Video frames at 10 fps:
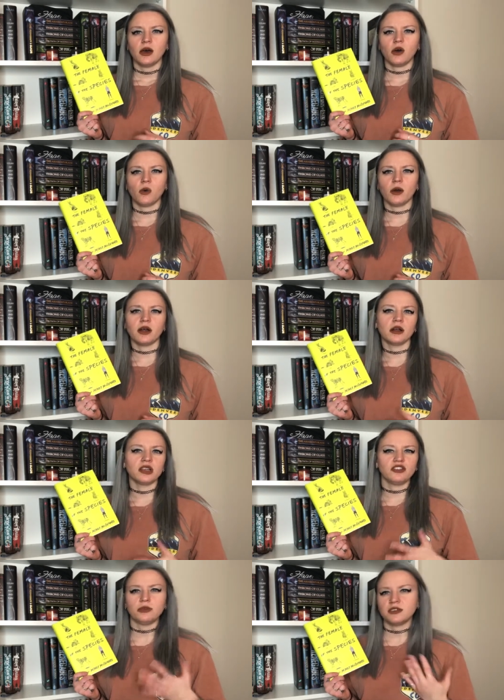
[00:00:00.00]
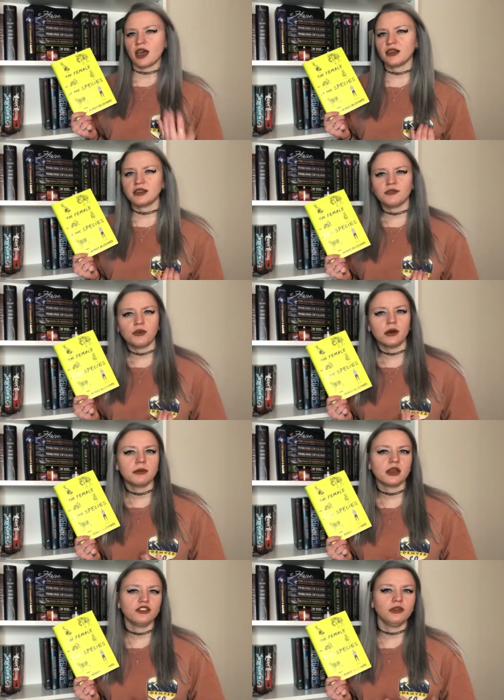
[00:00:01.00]
or she was asking for it
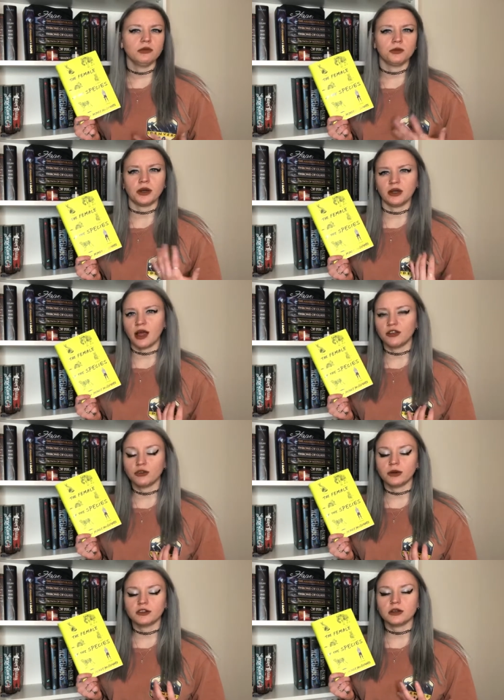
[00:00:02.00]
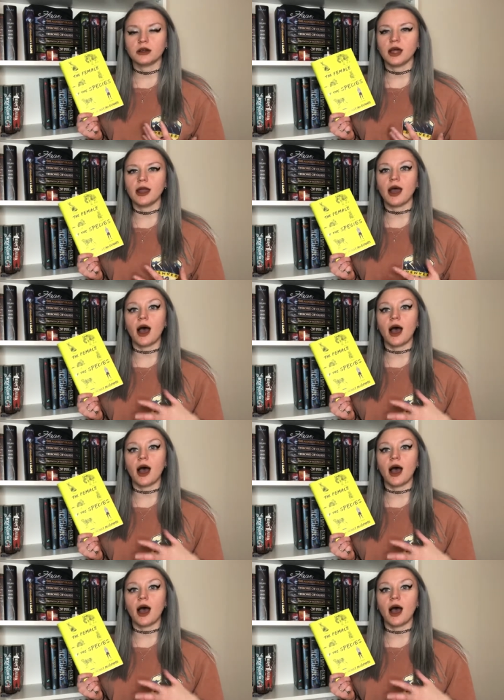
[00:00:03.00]
because she was wearing that short skirt and